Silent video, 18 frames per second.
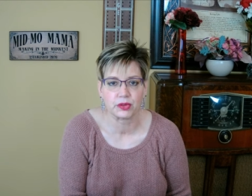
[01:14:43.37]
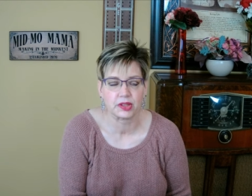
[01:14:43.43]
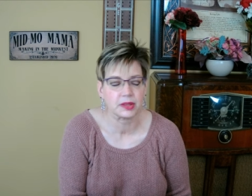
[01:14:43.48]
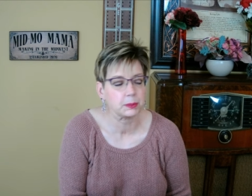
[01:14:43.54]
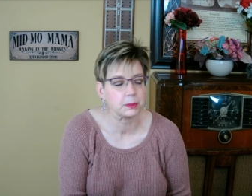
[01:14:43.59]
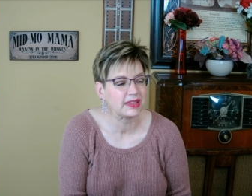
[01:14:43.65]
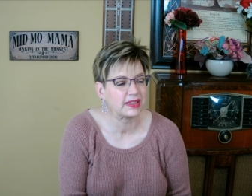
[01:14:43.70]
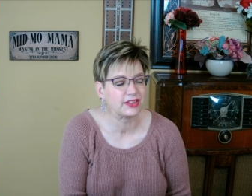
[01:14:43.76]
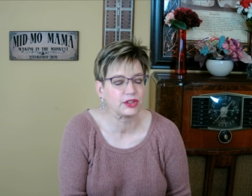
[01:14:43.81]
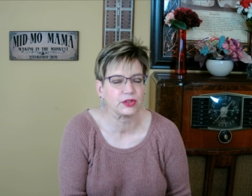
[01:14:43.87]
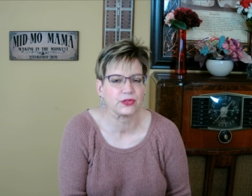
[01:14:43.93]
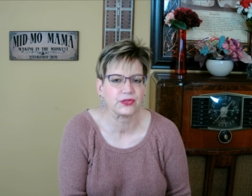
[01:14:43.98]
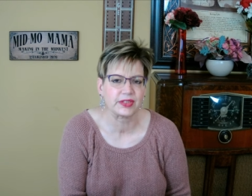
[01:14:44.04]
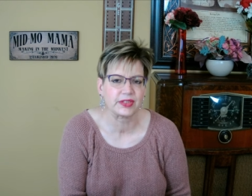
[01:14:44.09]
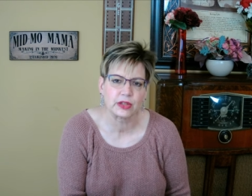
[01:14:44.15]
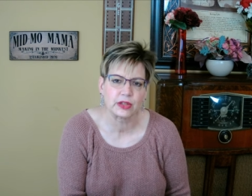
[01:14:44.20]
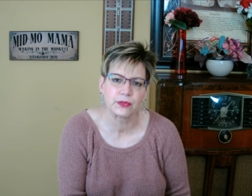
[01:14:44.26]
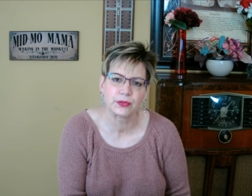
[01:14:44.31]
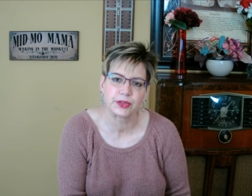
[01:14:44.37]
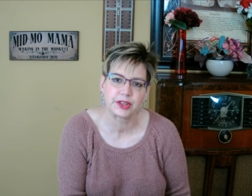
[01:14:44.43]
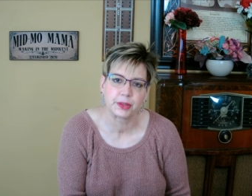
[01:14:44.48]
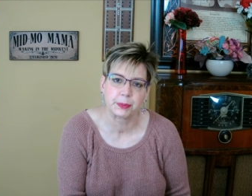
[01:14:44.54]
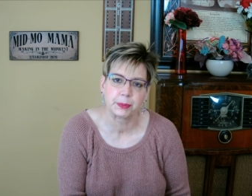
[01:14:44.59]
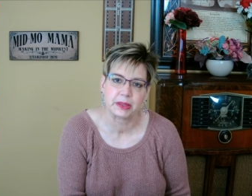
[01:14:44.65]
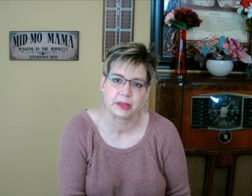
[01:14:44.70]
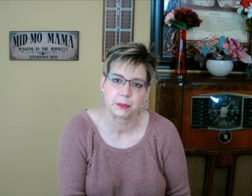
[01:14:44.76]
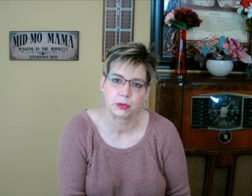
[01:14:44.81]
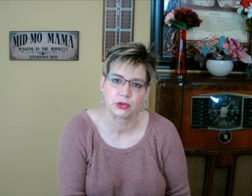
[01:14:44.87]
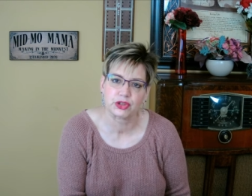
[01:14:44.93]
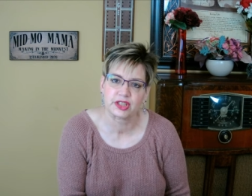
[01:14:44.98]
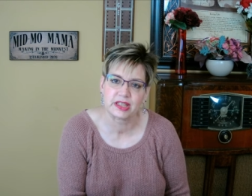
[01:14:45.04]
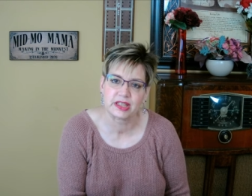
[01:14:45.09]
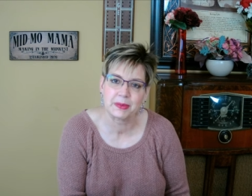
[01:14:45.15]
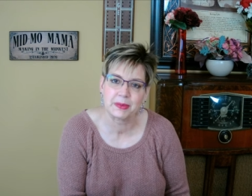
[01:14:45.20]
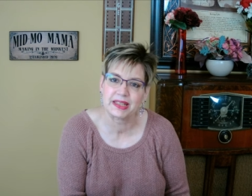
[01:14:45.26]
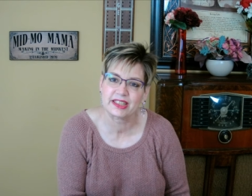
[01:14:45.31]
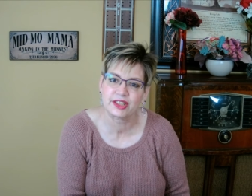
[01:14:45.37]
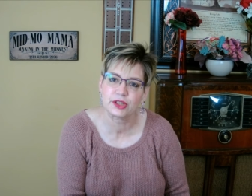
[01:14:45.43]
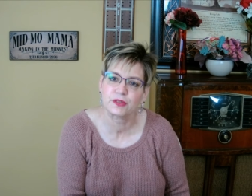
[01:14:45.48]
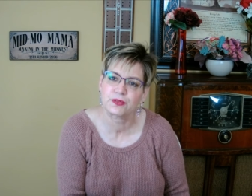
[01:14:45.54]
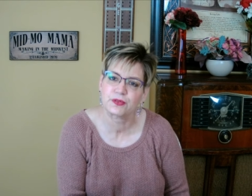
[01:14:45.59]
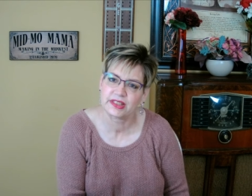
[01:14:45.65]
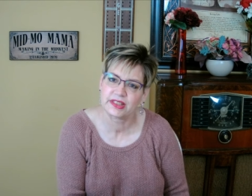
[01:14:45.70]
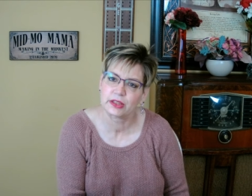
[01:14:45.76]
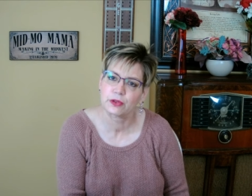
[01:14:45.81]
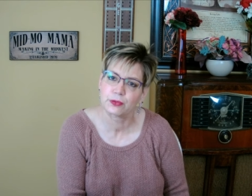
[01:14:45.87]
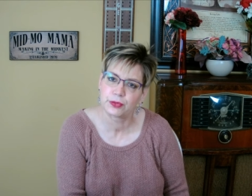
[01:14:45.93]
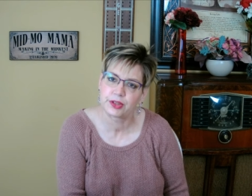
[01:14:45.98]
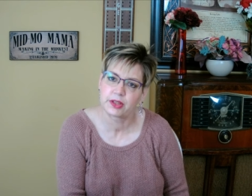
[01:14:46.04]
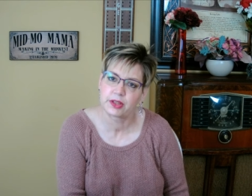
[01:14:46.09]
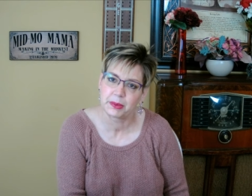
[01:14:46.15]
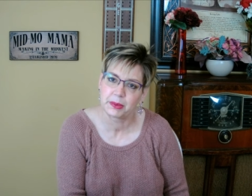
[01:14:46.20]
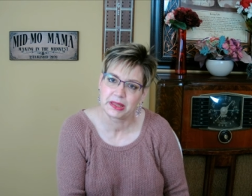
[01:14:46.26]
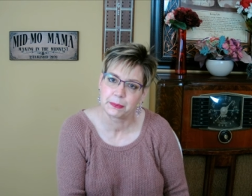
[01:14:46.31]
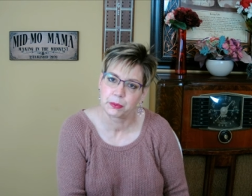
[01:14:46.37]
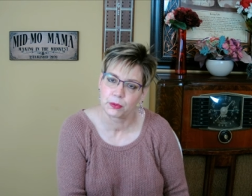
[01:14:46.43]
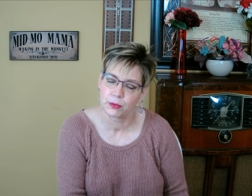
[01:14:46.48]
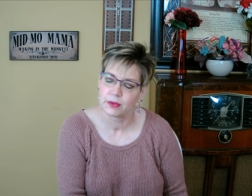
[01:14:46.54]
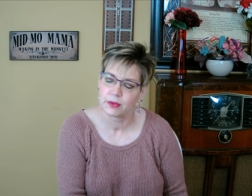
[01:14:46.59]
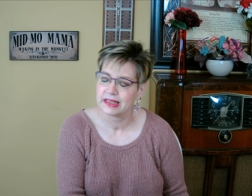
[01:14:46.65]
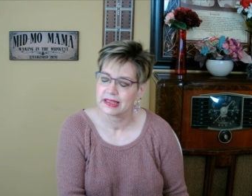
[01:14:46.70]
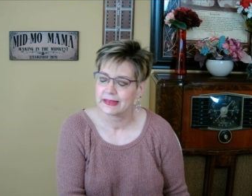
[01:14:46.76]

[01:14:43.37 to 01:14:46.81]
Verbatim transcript: It makes you feel for the people. She makes you feel for the people,